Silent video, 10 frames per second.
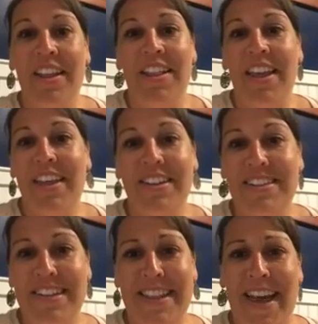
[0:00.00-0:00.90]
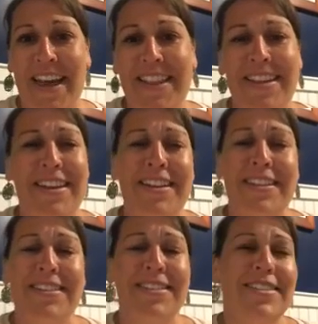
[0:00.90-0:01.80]
they could see that
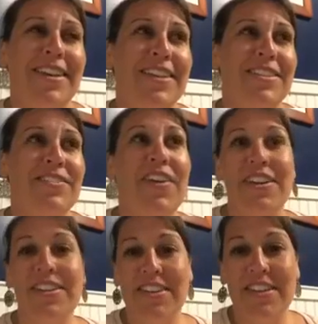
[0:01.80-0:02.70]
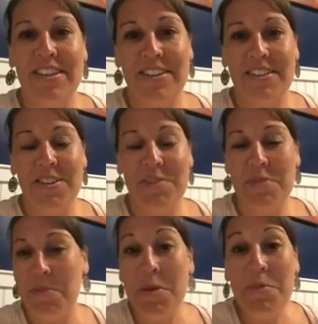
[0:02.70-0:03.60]
it's fun to
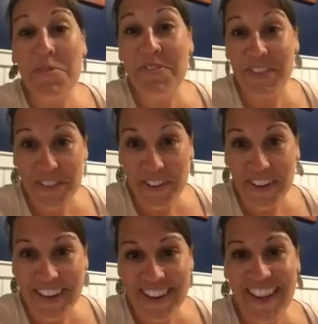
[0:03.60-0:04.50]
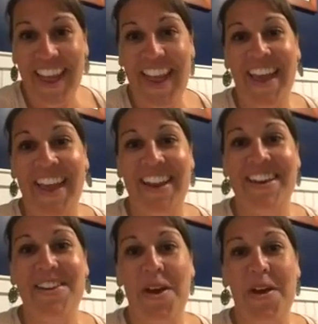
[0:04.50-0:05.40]
make people feel good
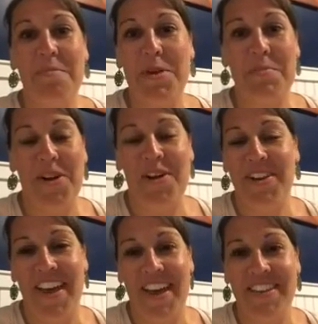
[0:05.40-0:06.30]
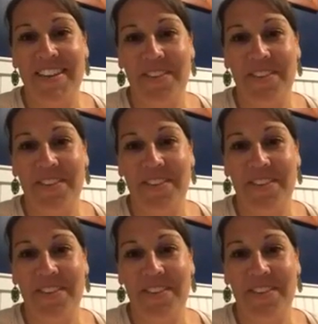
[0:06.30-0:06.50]
and be a part of that.